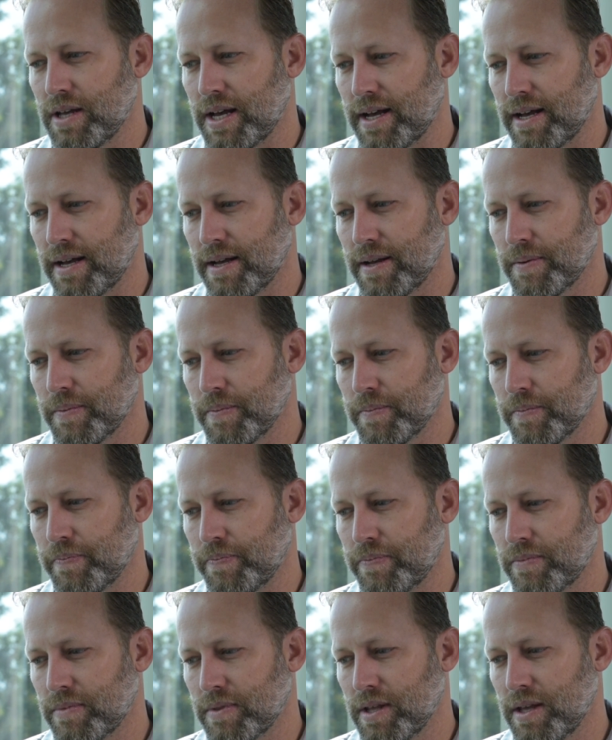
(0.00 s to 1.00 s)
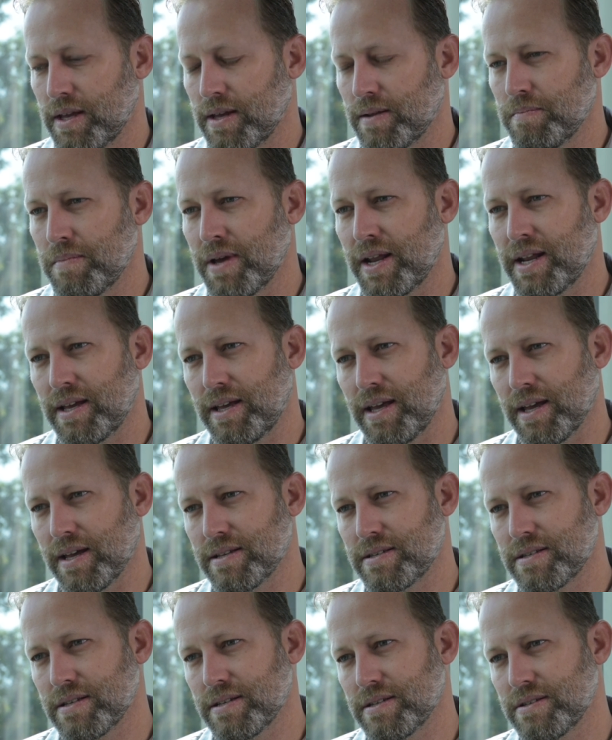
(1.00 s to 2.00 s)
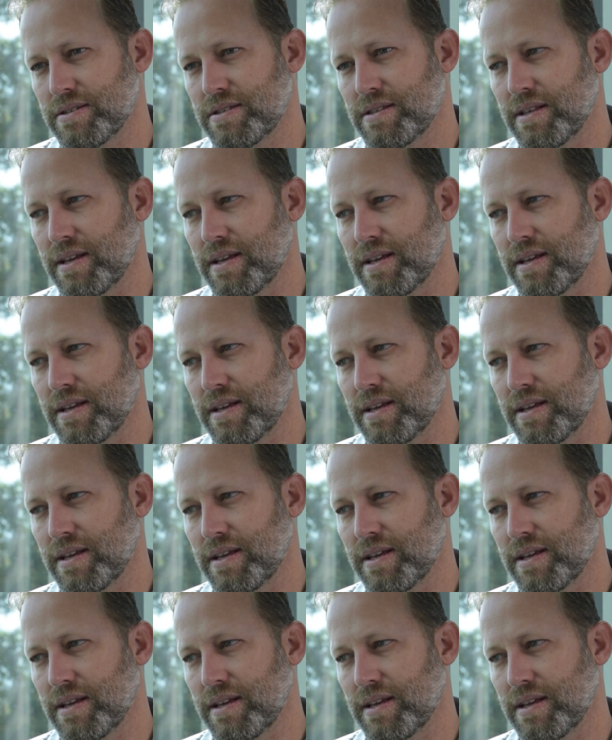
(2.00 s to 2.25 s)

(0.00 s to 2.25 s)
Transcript: Um, in many cases,